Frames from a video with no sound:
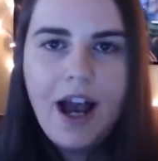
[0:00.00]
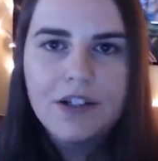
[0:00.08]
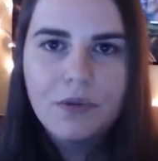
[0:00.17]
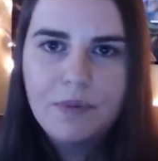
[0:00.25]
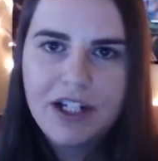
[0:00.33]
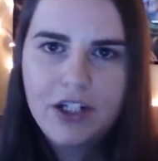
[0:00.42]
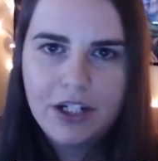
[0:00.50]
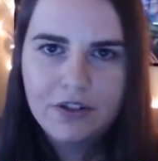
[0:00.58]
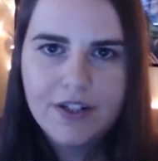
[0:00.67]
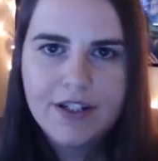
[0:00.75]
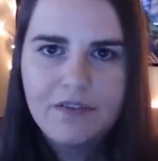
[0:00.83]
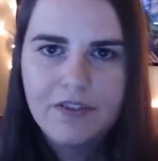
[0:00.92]
I don't want my
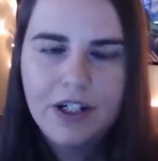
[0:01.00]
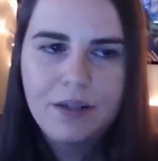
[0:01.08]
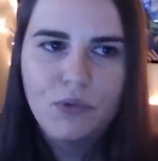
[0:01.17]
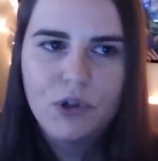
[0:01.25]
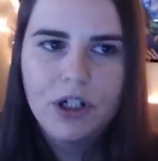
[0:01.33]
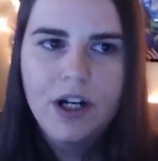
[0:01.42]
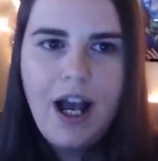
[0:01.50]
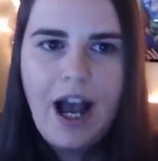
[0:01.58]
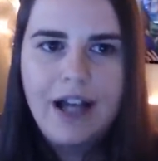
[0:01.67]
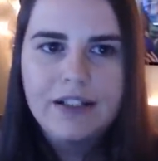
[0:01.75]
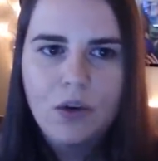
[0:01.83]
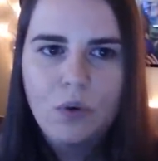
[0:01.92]
channel to suffer anymore.
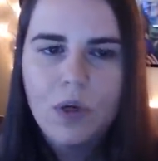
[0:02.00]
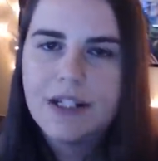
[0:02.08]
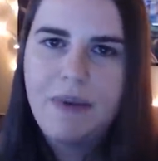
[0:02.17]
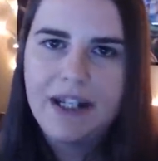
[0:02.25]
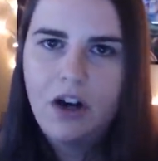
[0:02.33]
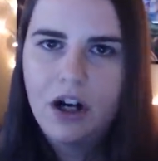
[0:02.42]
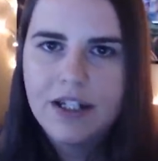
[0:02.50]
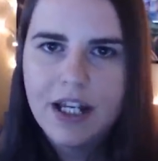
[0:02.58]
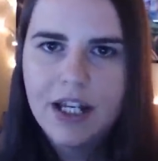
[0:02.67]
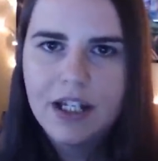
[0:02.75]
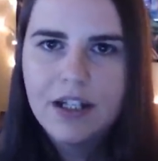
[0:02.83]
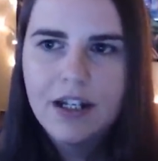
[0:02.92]
I don't want to make
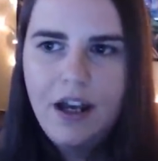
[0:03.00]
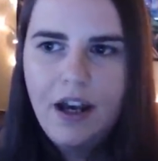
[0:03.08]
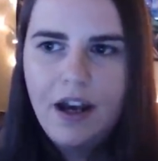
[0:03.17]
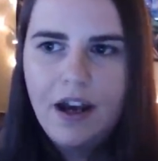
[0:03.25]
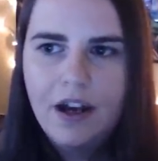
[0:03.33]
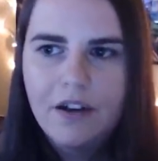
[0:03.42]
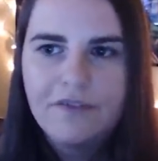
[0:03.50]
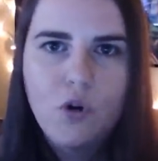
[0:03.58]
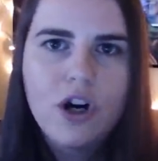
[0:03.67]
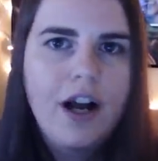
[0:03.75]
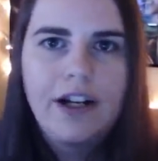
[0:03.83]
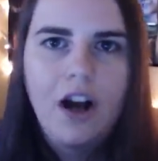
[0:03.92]
content uh,
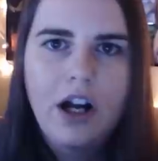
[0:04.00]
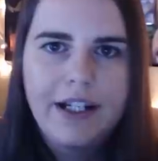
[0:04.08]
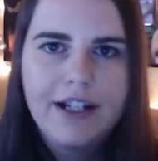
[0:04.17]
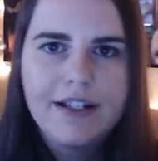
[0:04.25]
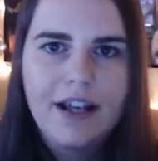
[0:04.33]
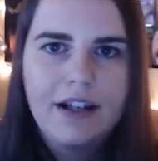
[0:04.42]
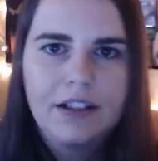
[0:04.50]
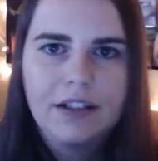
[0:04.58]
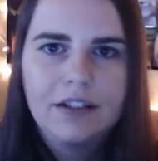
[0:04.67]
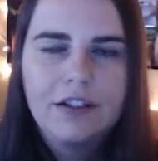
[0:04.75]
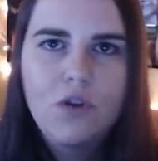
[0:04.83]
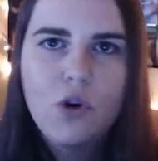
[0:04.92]
for an audience
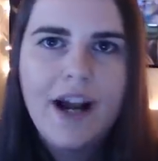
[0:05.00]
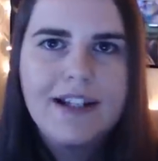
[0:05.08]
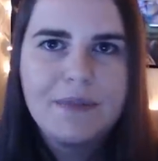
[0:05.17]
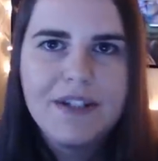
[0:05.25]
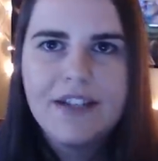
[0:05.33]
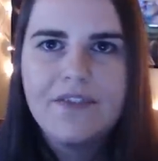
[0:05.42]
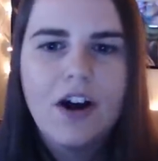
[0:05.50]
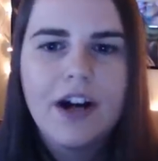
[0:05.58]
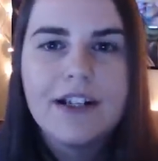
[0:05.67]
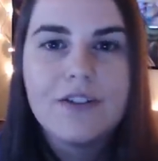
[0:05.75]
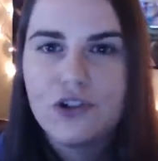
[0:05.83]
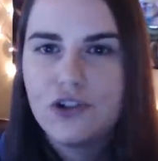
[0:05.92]
for a specific
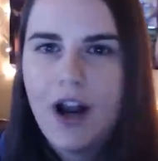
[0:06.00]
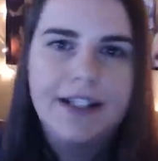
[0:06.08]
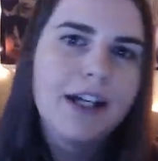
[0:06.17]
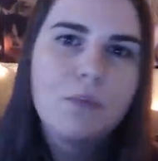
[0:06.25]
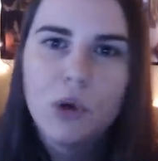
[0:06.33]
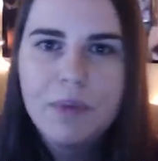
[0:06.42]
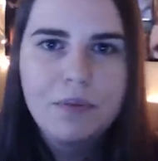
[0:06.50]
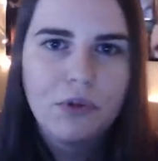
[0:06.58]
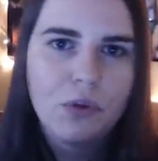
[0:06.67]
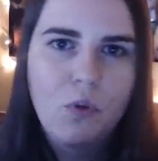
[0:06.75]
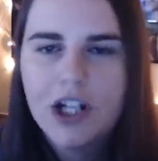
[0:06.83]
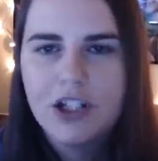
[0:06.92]
audience or try to get more people
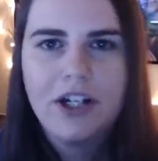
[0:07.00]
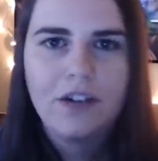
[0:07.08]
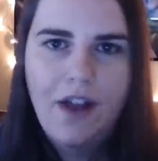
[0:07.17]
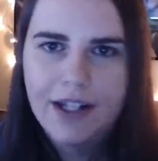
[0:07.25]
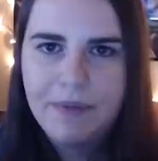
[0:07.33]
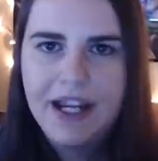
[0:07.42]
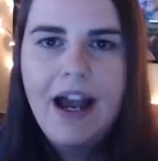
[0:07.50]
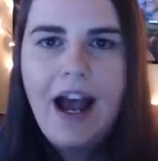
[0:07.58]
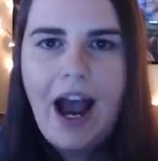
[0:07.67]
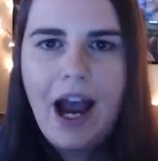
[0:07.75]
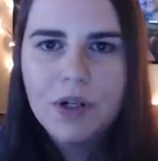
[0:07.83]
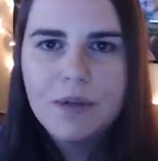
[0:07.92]
to watch me or like me.
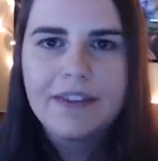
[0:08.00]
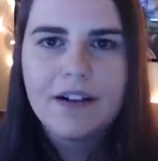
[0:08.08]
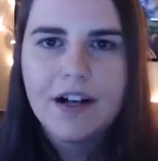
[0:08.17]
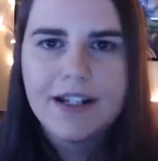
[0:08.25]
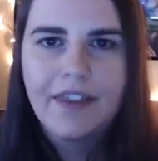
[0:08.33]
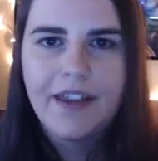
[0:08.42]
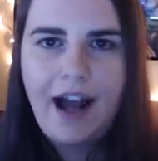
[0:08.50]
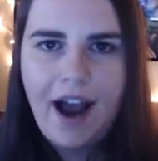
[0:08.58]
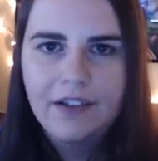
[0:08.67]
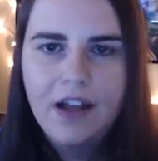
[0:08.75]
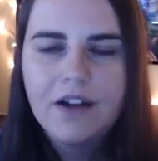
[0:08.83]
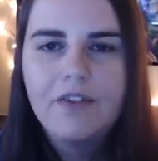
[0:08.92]
I want to make the content that
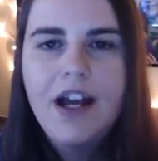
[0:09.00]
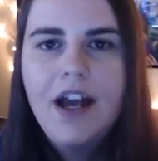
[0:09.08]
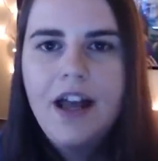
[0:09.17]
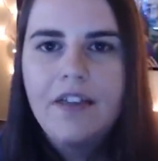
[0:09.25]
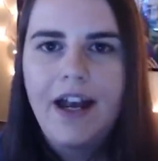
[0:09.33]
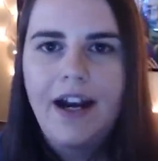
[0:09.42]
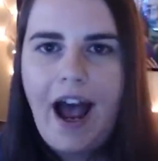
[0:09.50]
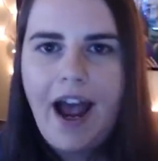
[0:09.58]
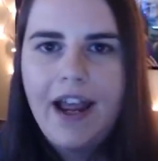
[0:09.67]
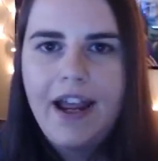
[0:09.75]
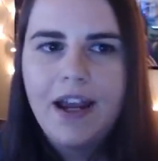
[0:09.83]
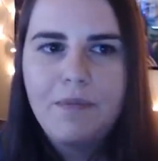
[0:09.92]
I love, that
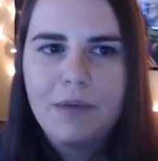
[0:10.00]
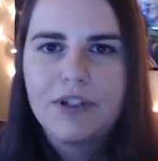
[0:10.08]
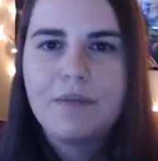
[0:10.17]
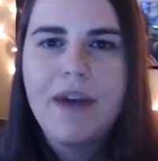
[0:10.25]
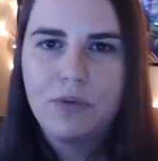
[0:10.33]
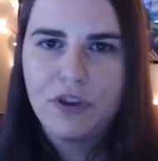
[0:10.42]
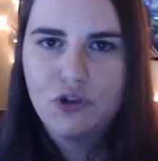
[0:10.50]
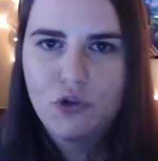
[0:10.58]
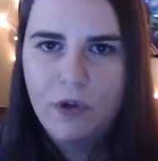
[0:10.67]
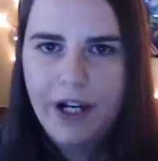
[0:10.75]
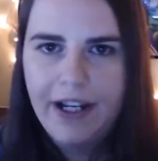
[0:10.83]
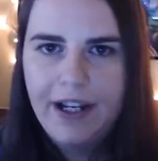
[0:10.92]
I am able to make with
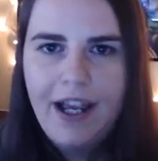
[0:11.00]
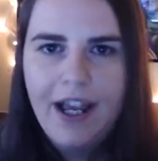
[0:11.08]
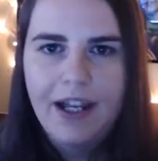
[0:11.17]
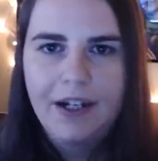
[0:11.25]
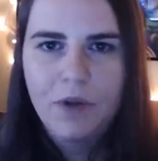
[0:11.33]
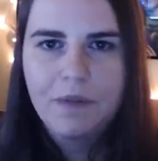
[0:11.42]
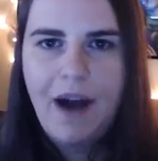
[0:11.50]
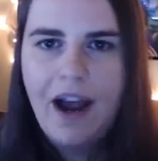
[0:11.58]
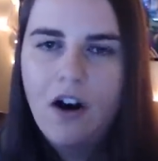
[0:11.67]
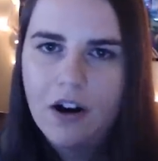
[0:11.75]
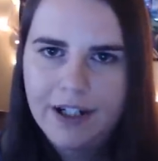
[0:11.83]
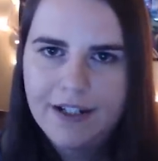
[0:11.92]
joy and with my
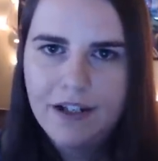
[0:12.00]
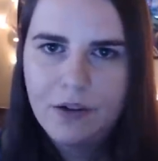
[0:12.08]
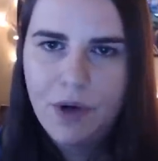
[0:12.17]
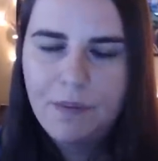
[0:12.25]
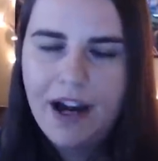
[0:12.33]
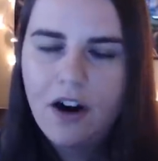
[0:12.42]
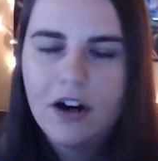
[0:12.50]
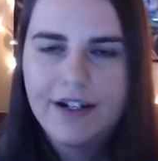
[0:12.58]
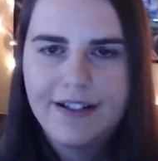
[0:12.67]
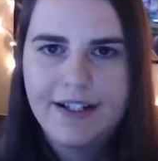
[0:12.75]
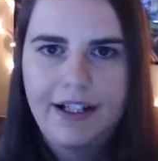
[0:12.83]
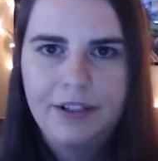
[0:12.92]
heart, where my heart
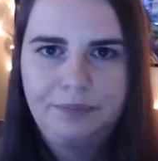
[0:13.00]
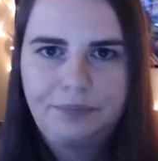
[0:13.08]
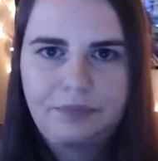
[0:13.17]
is in it.